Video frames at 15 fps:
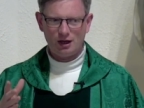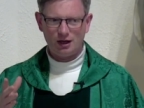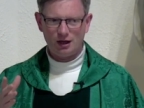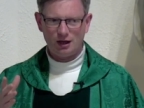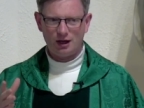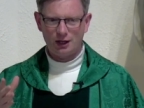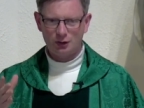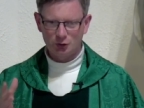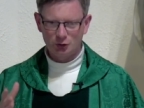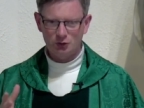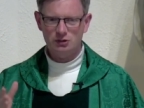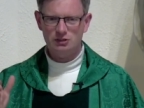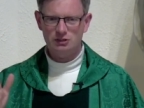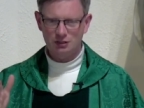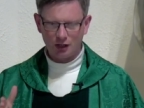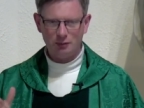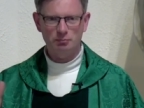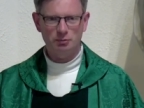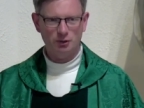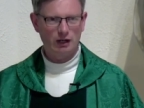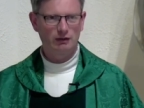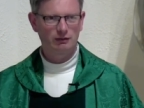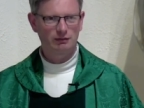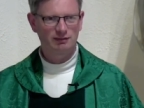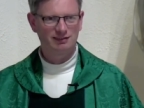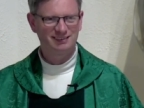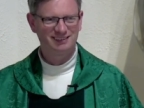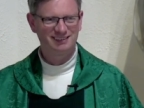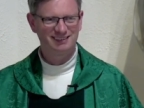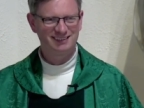I couldn't not pray.
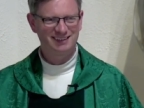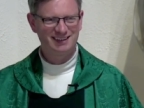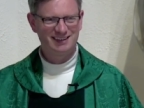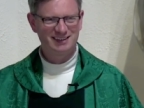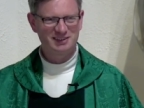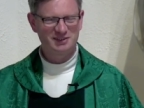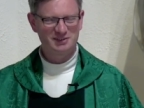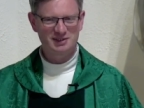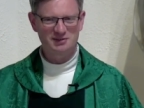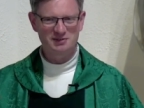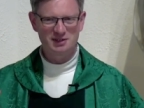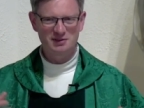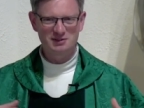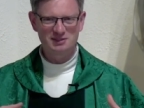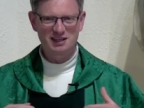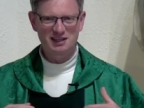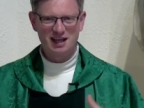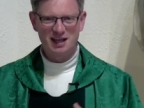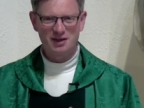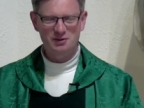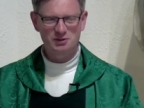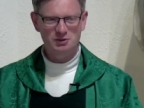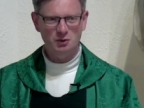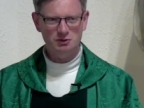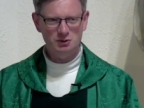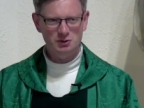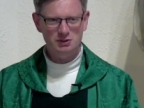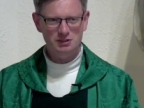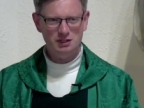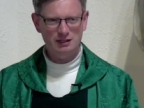There was, it, it, was, it was so
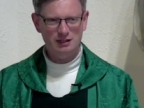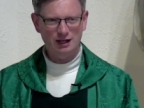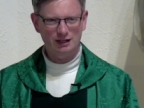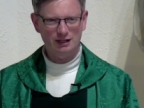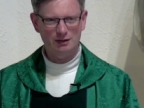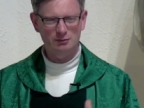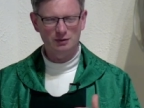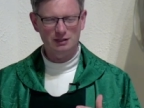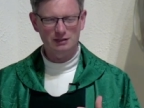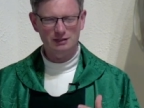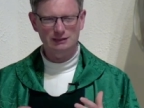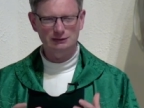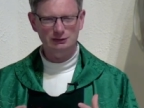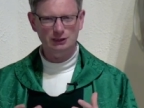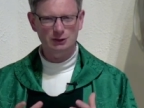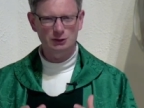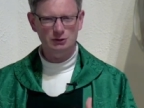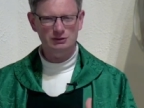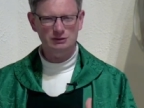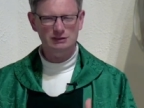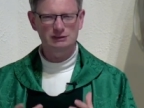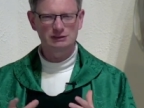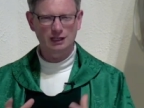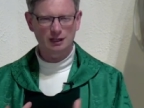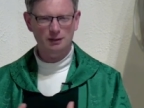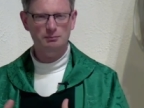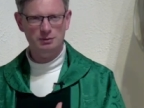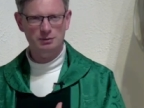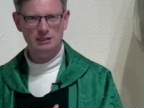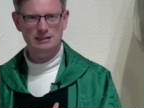rooted in me, I, I, I, I couldn't not
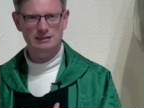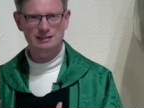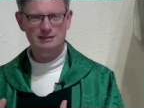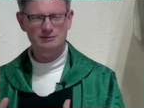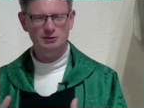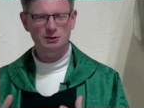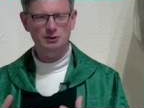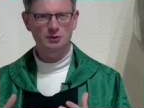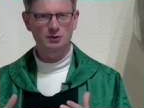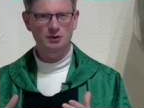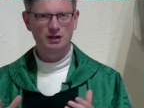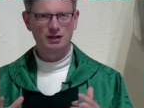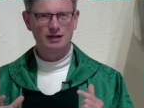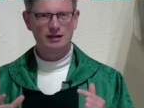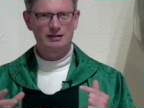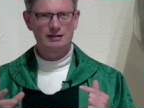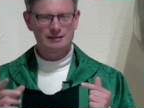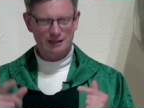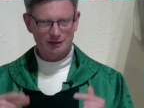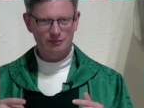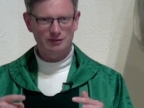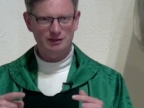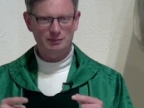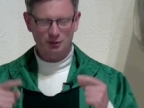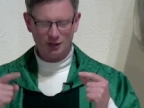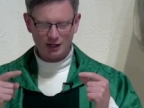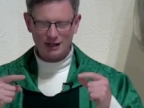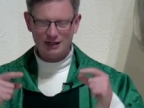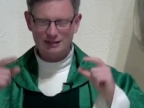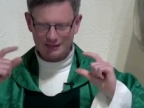pray, even though definitely,
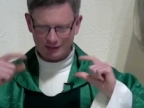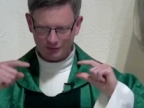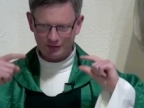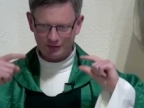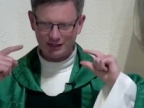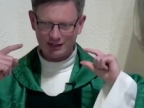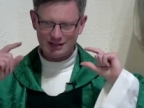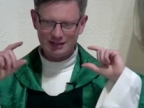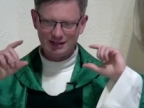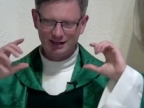praying definitely